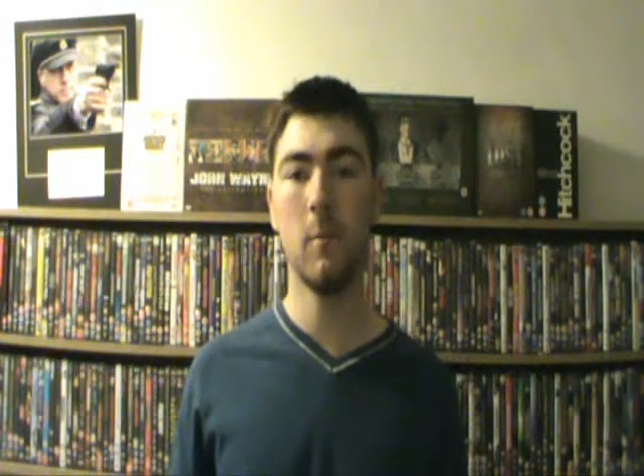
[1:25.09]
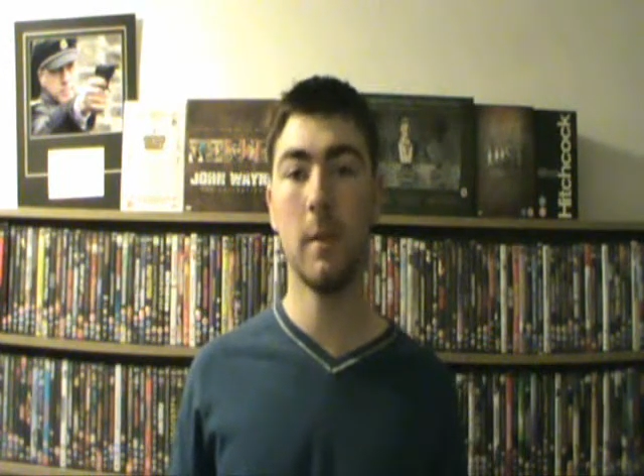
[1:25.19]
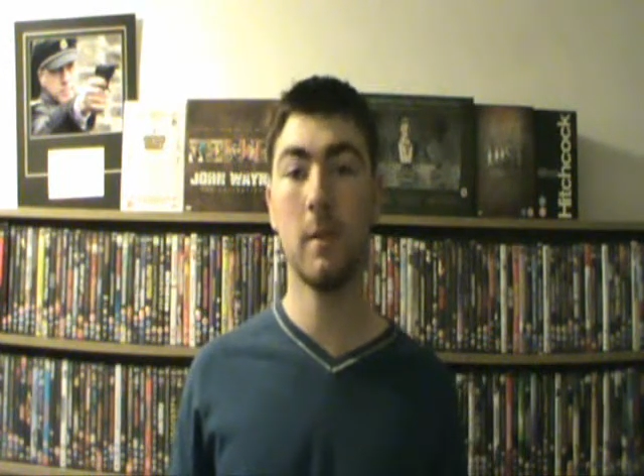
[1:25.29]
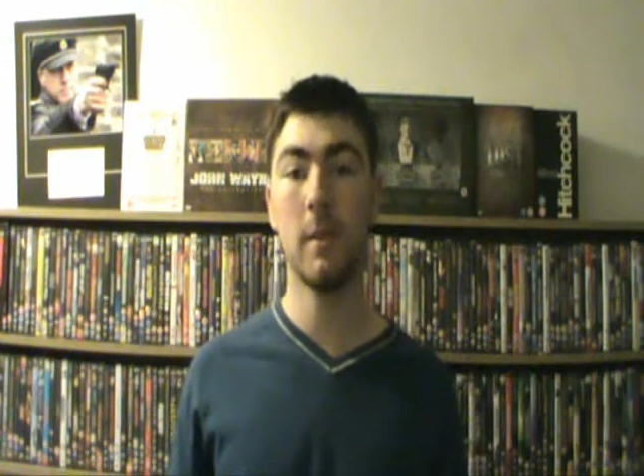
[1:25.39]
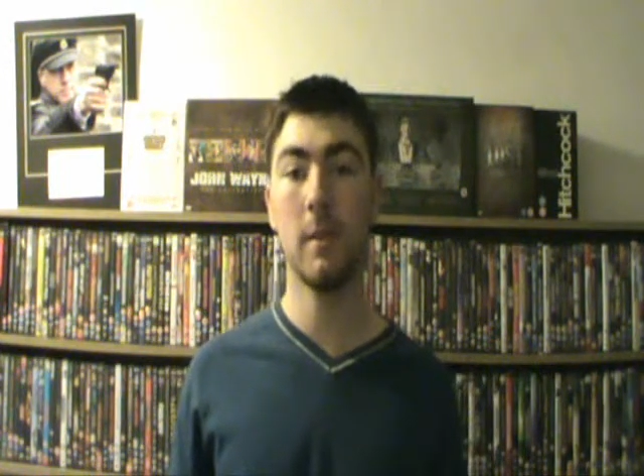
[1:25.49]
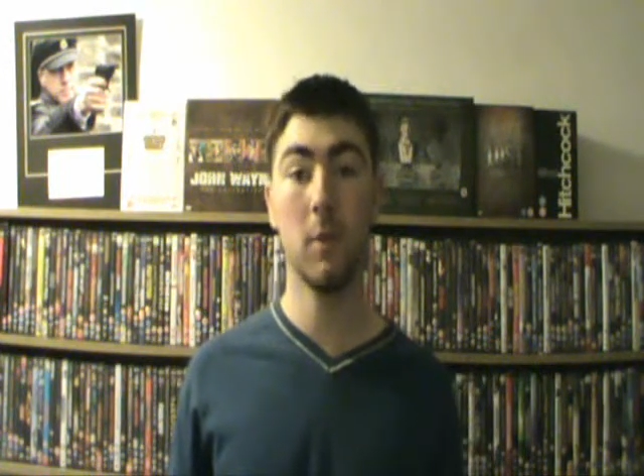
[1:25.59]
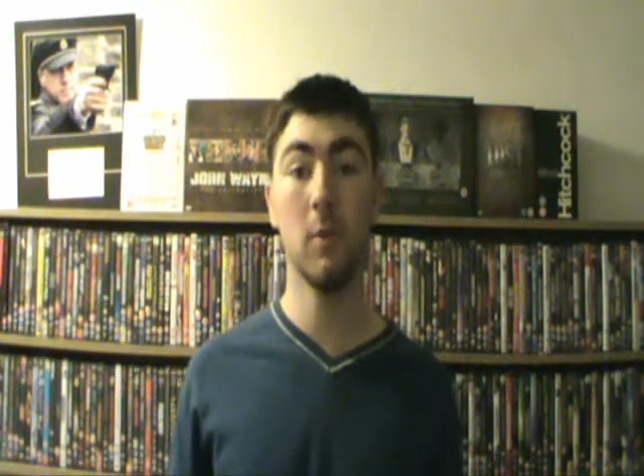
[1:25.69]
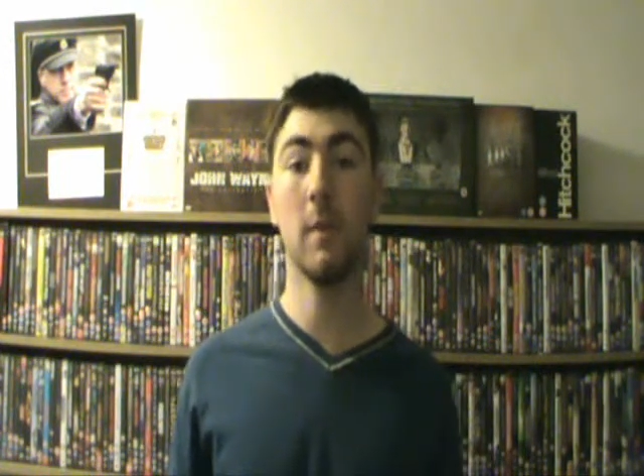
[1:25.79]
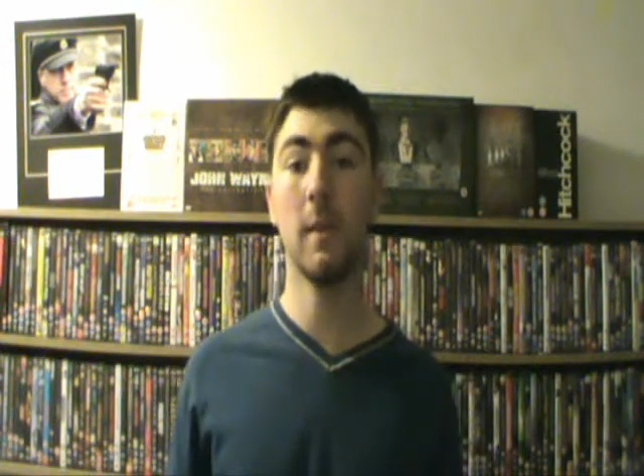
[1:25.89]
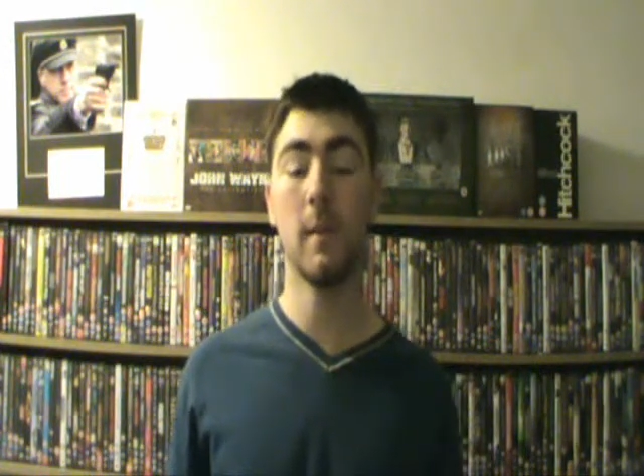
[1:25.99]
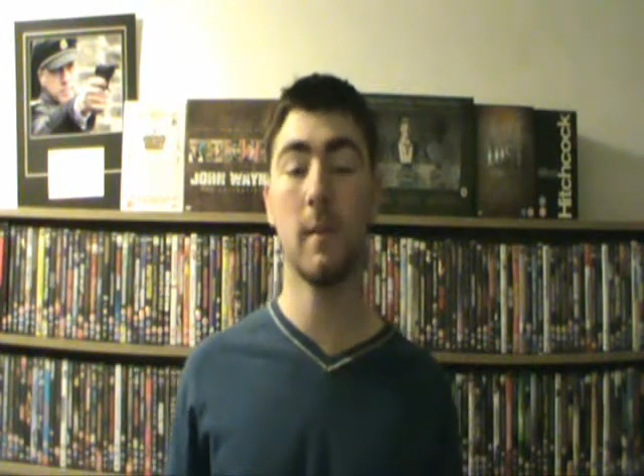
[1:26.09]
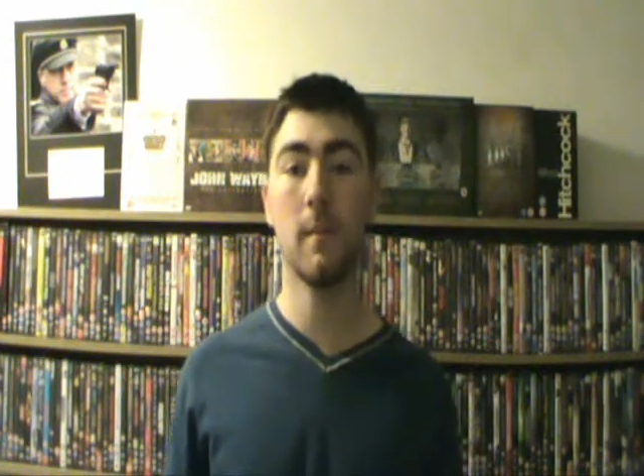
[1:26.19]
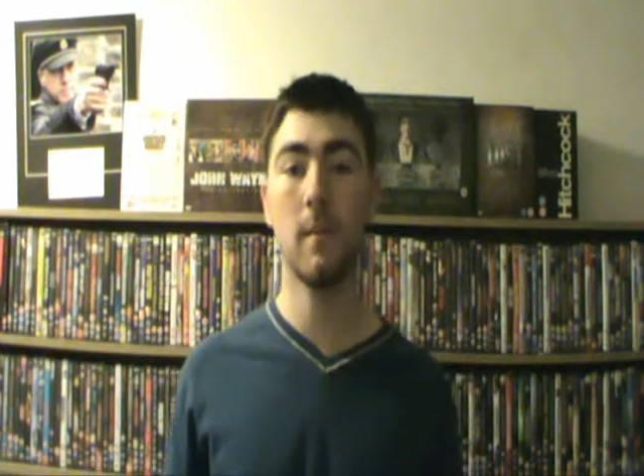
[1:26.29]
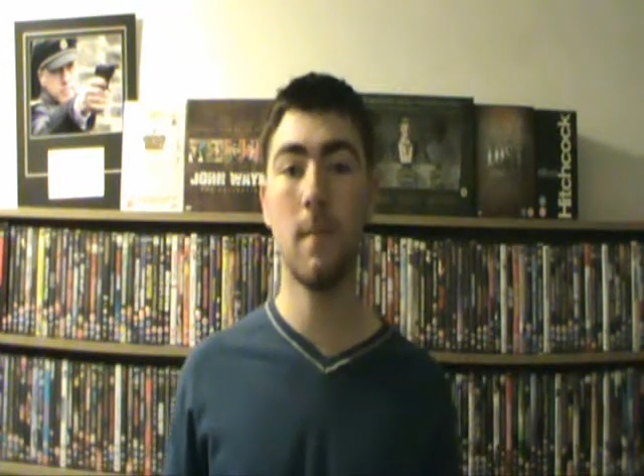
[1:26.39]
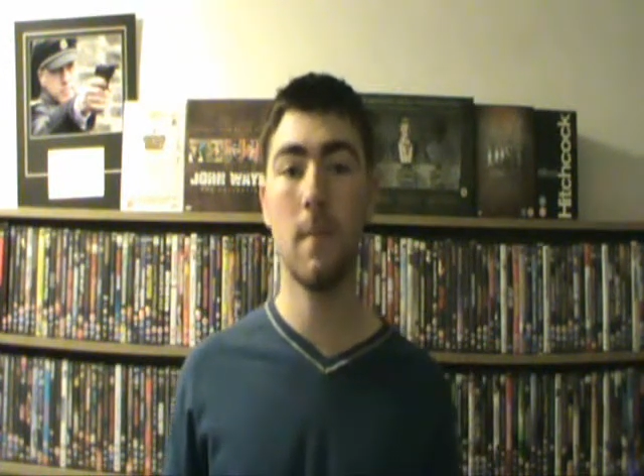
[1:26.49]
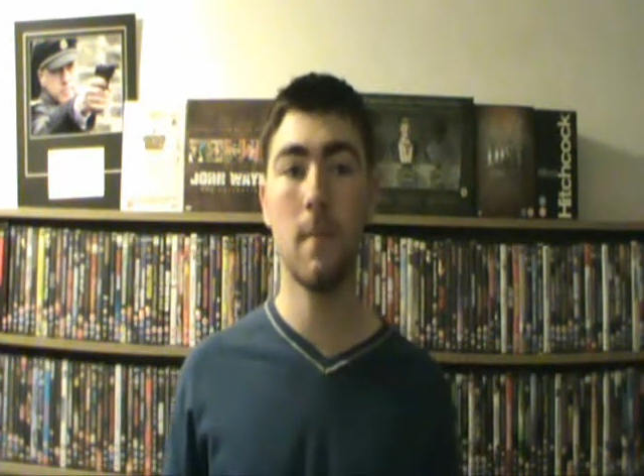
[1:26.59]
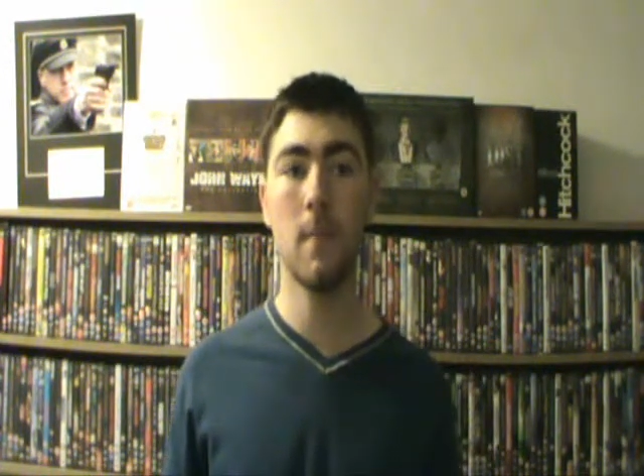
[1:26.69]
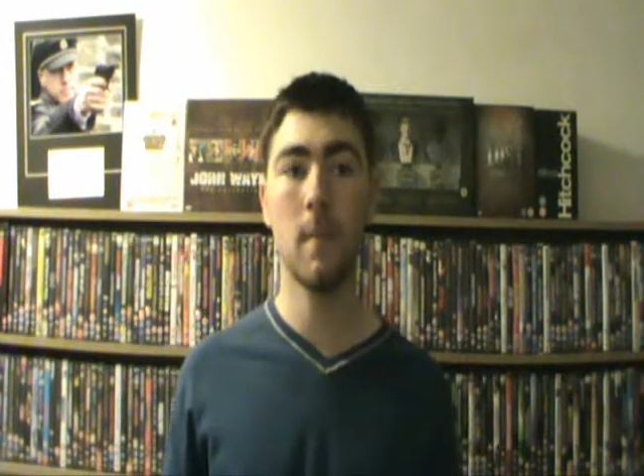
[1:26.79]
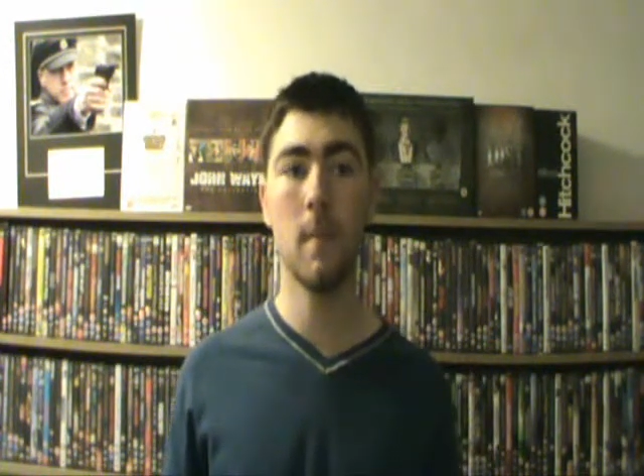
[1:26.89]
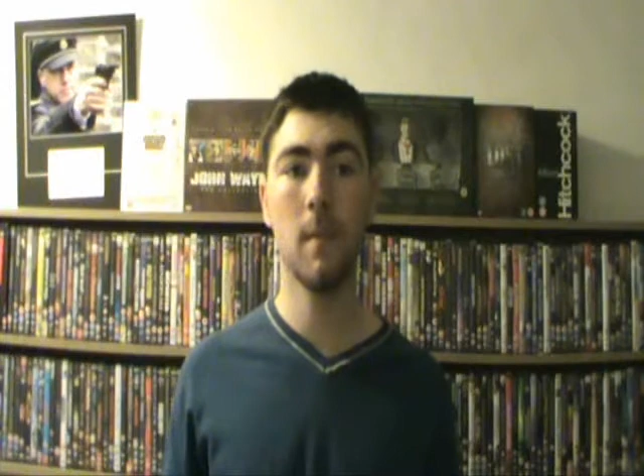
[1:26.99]
which is a good thing.
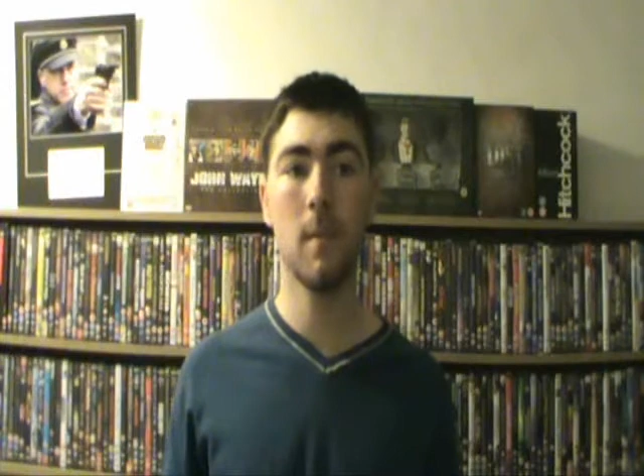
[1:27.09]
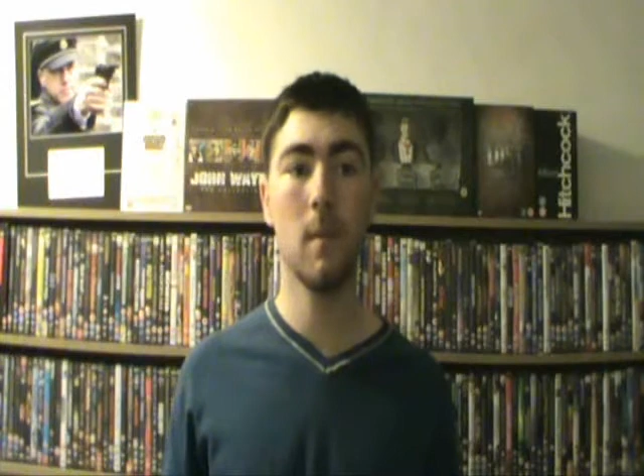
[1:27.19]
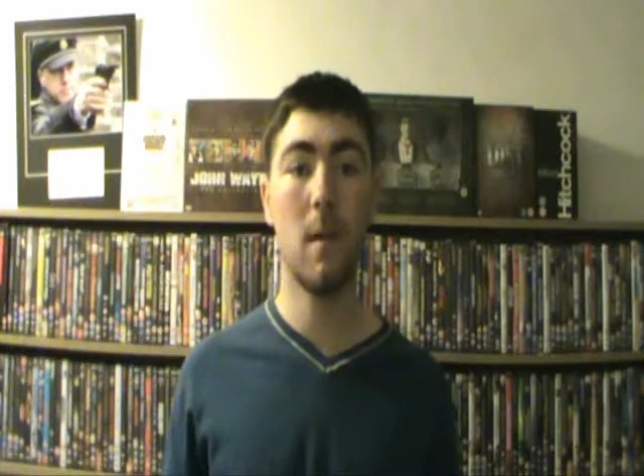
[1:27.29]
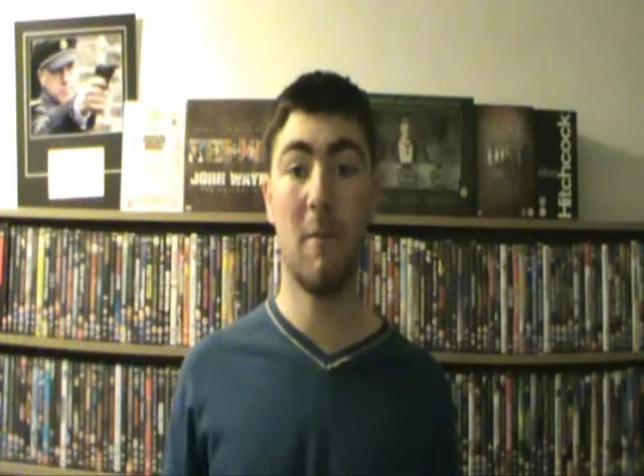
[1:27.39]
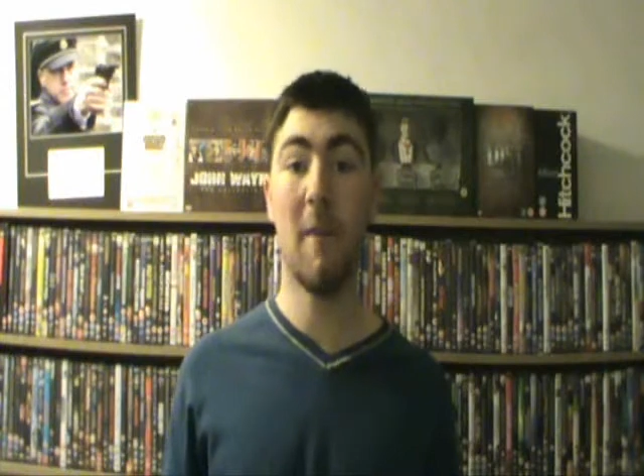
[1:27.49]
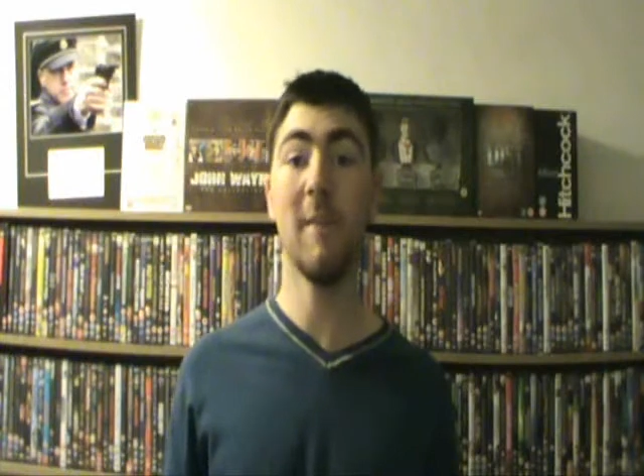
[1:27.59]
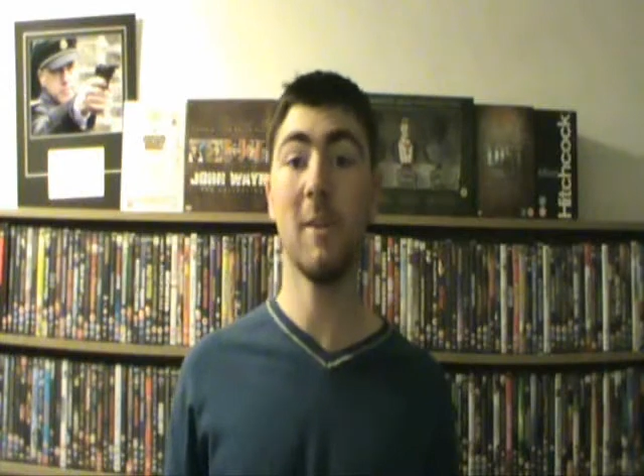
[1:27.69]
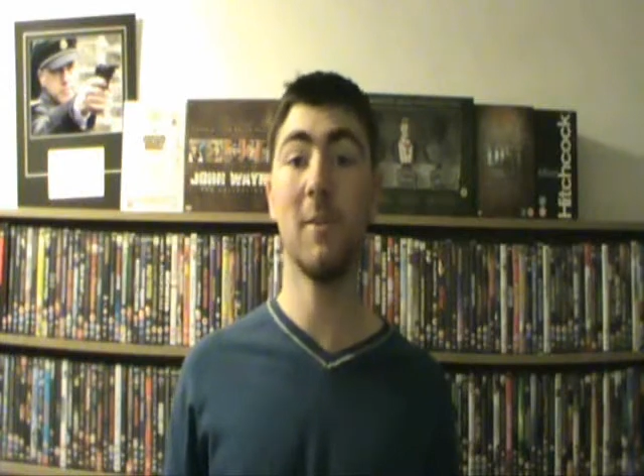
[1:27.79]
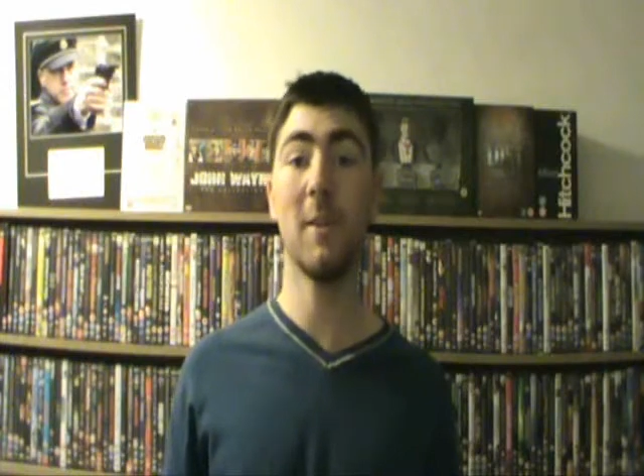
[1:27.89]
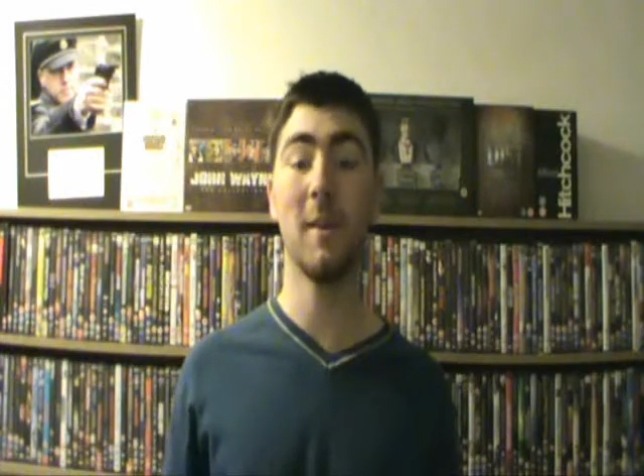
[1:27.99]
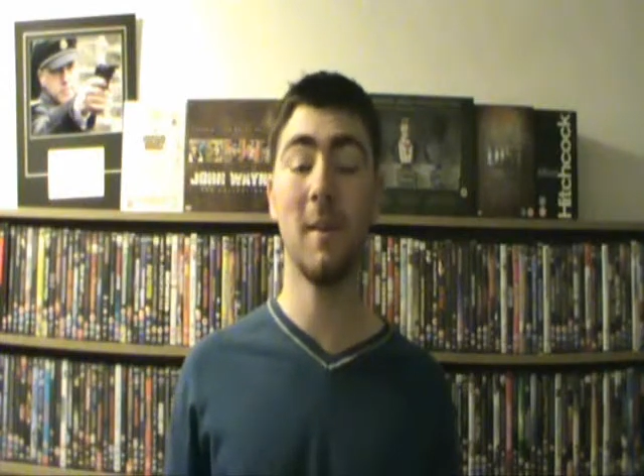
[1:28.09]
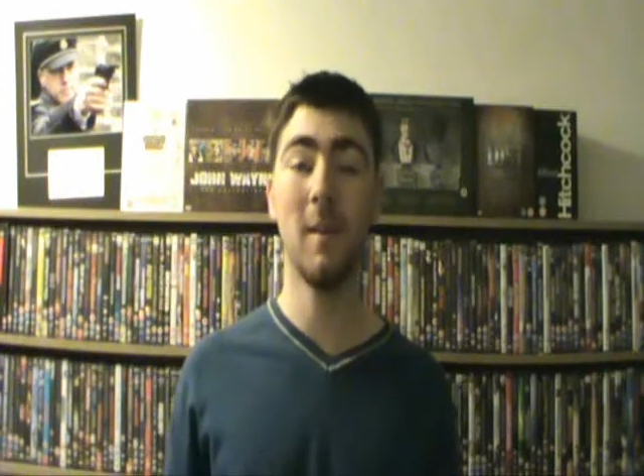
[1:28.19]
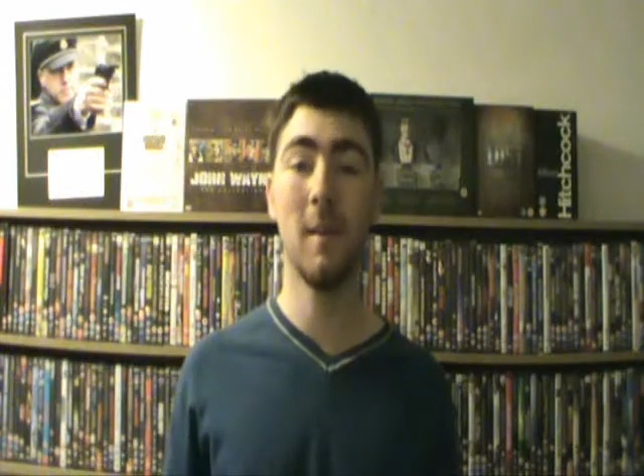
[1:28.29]
A very good thing.